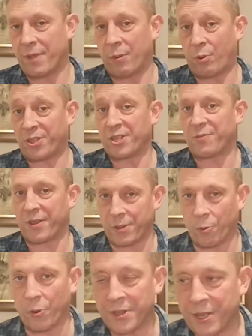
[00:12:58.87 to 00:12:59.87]
which is what you
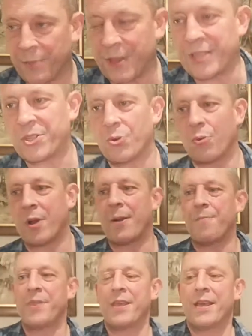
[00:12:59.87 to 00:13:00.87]
want to be. So
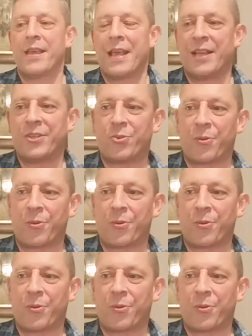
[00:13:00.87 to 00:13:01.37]
so